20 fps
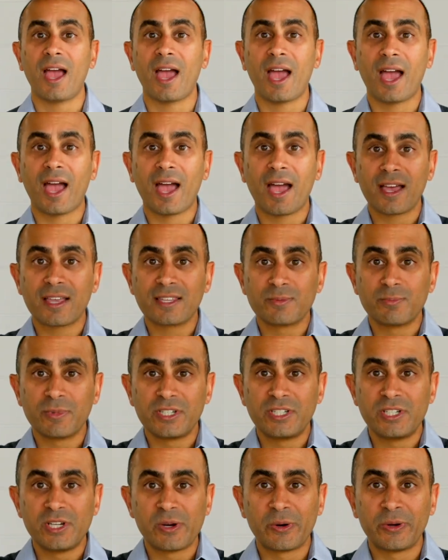As
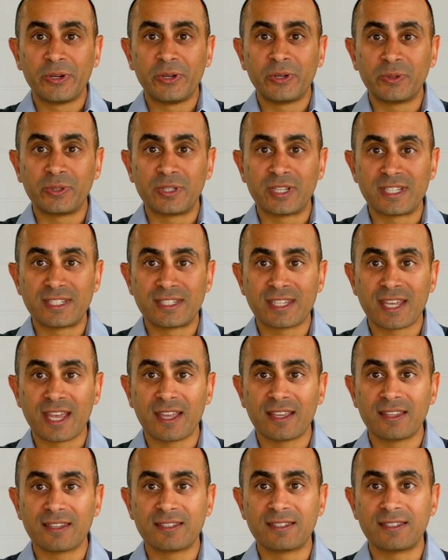material
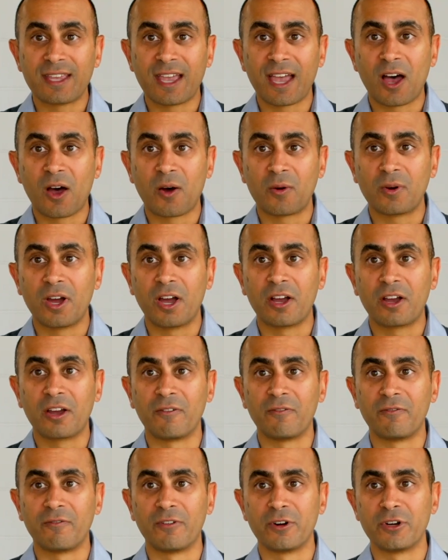descends down a
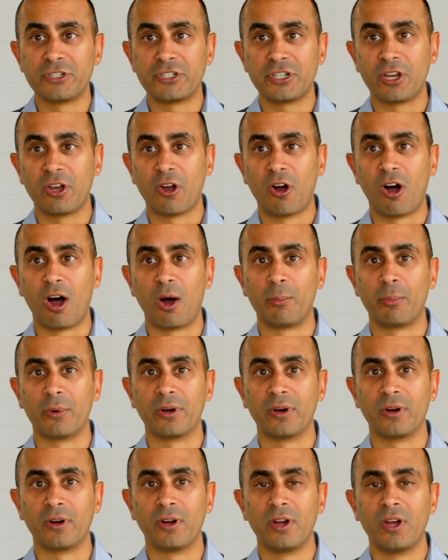converging
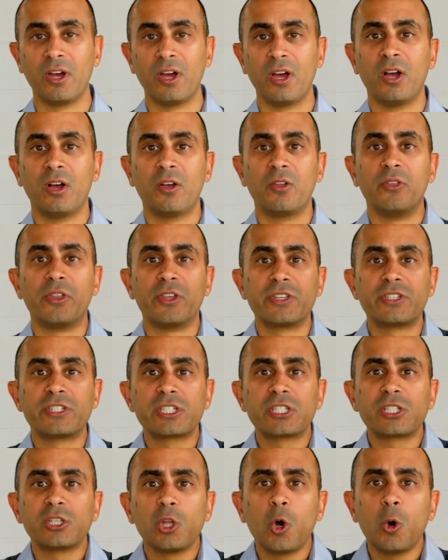hopper, the
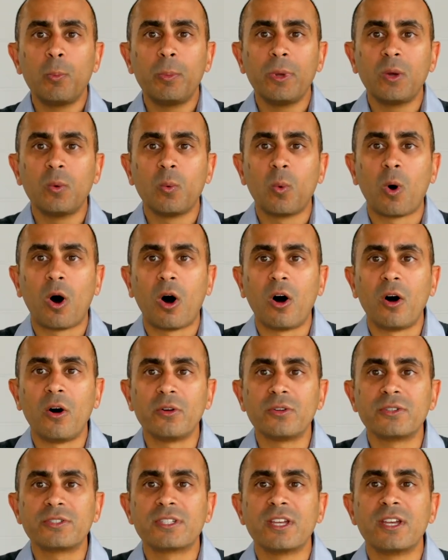sloping
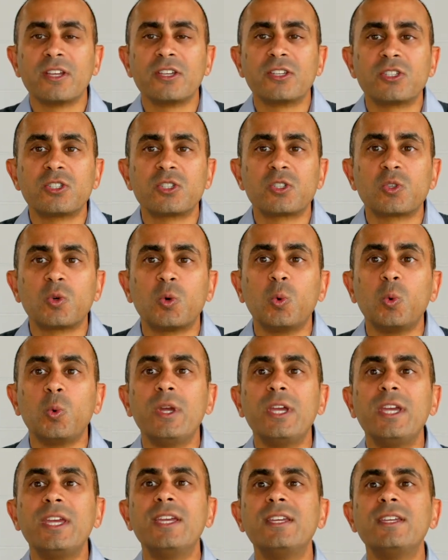walls
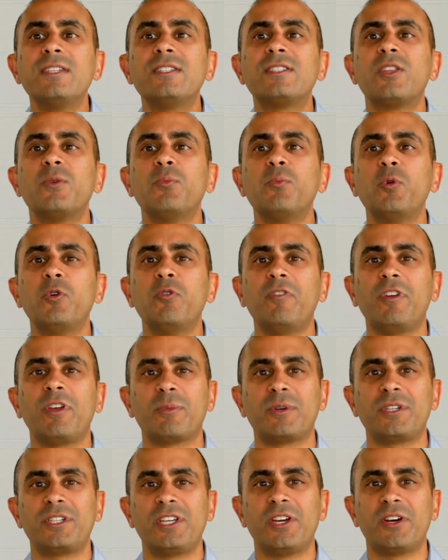squeeze the moving
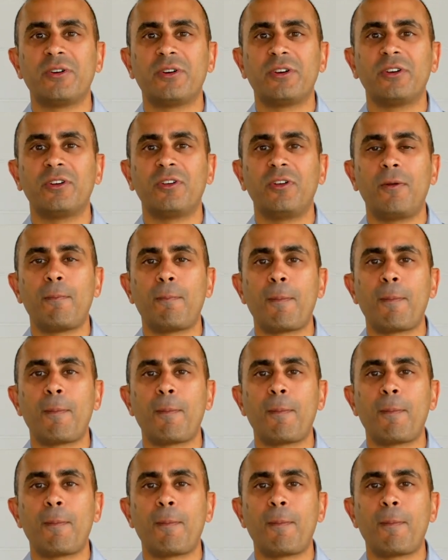material,